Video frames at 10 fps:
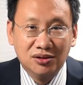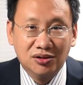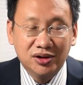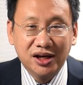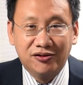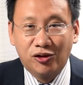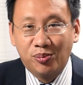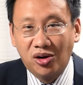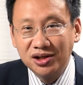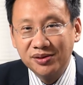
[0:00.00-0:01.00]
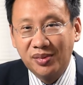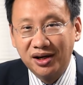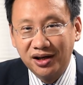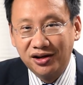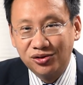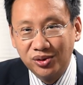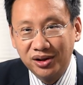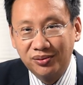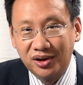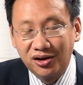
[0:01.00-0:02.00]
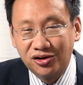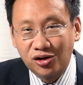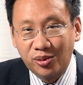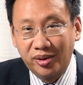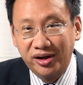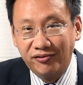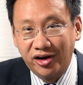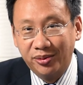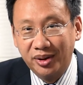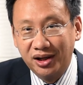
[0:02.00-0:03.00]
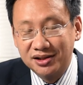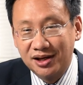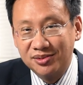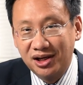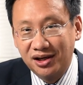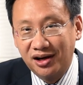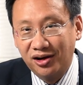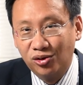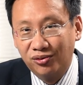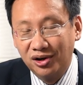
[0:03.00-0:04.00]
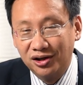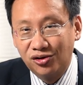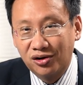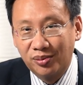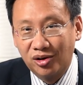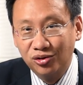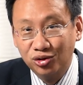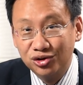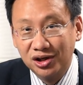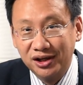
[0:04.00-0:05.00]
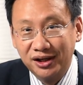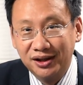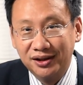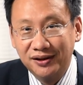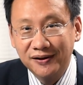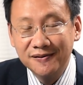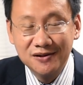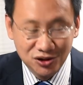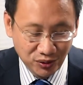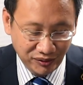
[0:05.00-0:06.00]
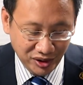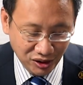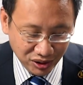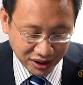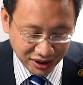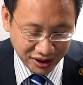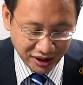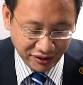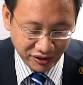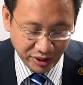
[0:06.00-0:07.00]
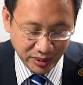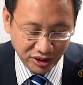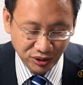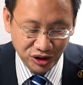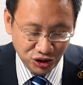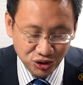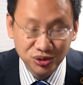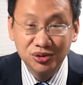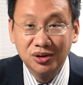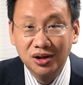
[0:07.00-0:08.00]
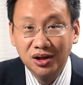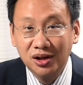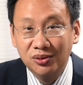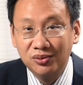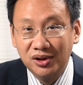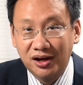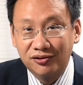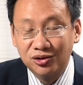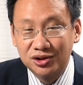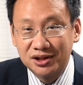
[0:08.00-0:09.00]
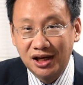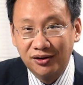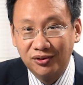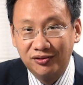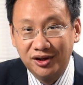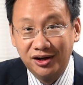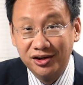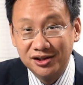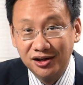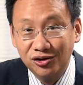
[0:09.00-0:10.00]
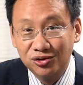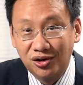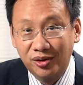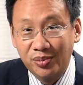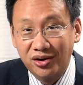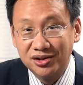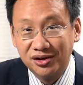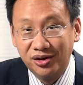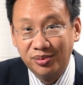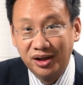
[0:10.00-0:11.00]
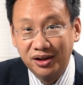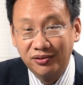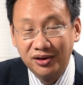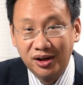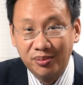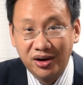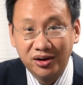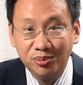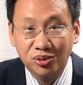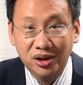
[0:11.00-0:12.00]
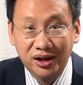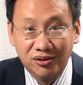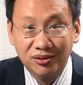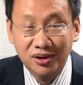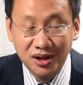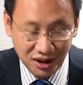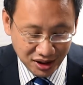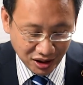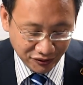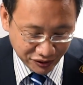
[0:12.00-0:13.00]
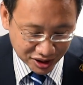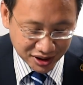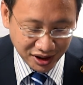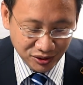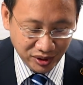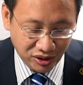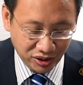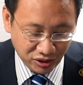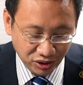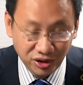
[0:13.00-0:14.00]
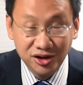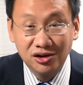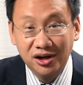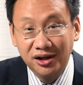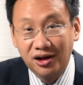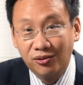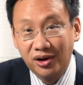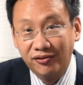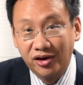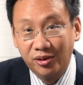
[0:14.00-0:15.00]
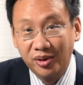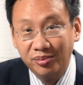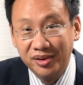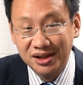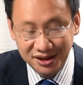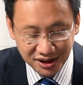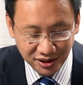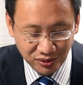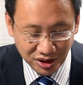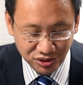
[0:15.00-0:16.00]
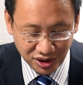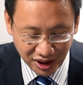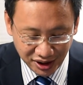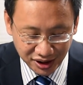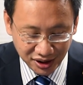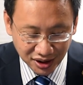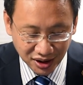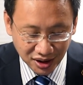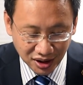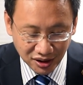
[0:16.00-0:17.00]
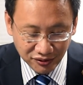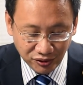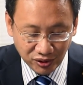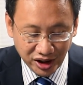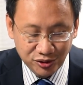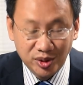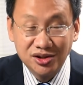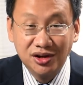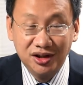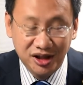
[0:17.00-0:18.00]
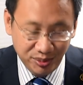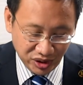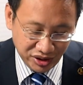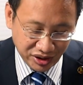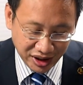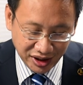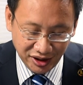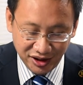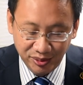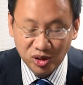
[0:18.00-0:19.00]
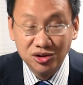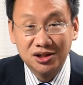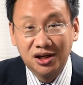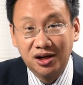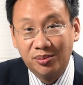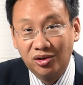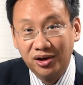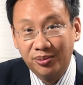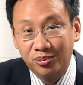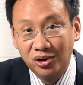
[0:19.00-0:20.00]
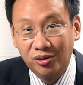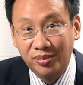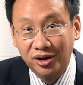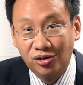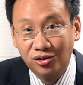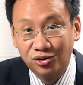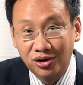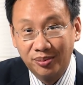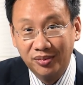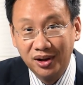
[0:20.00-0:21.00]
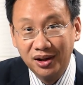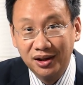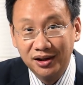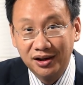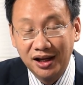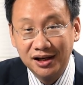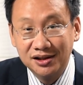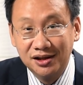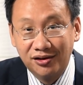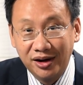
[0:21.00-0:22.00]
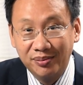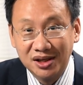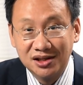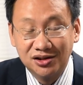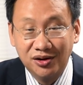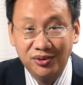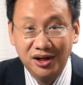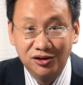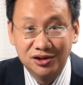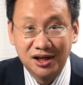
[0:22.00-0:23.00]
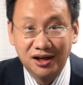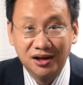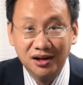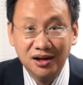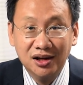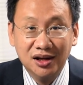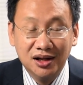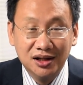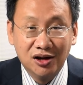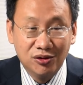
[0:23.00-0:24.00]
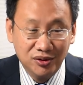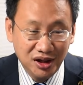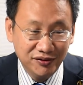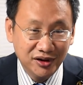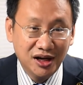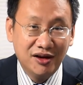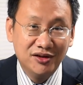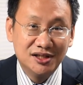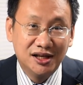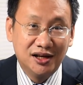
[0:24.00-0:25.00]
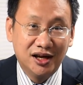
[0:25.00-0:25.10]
Okay, for Policy Monday this week, we're going to talk about the environment, a subject that I don't really talk about usually. Yeah. So when we looked at the environmental issue, we have to start with the recent news on the Paris Agreement with the American pulling out. Now, first thing is we've got to congratulate our Environment Minister Wan Junaidi for expressing deep regret and deep concern about the pullout by Donald Trump. Yeah, that is the right message that we need to send. Now, even having said